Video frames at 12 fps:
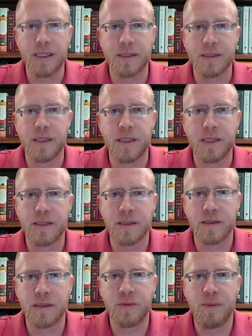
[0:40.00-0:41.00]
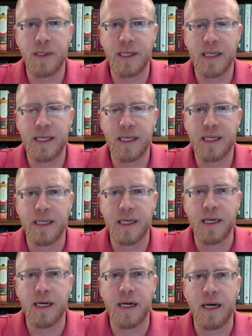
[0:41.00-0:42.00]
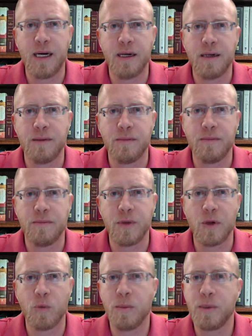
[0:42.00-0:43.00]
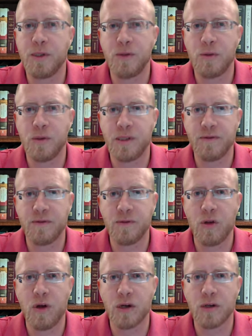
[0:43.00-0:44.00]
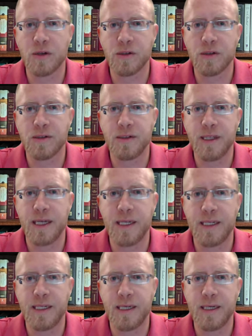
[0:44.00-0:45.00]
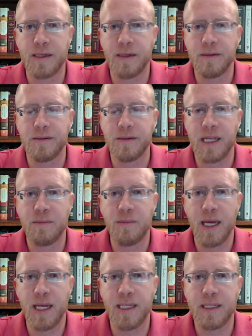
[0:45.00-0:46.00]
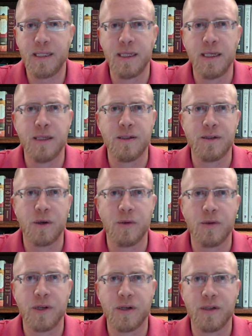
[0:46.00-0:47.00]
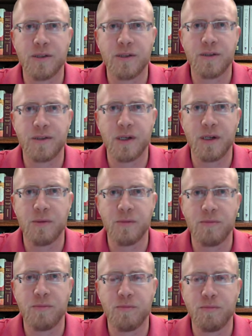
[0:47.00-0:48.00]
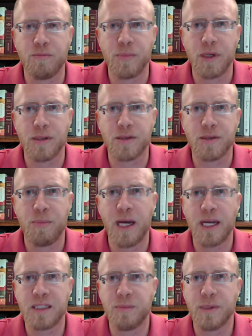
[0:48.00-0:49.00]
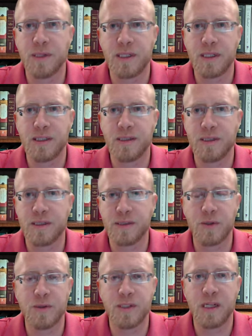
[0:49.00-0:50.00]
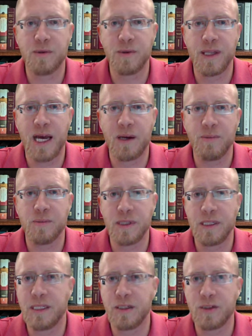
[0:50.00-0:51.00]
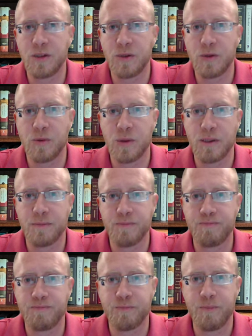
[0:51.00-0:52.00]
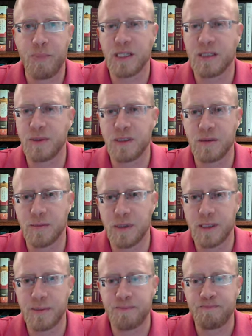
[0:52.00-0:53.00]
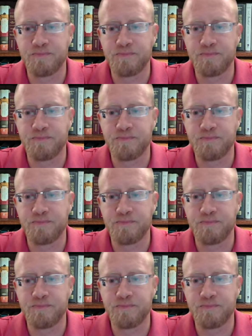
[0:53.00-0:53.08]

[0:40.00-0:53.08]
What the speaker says: statistically speaking, women do live longer than men, so there is some possibilities associated with that, leading to possibly some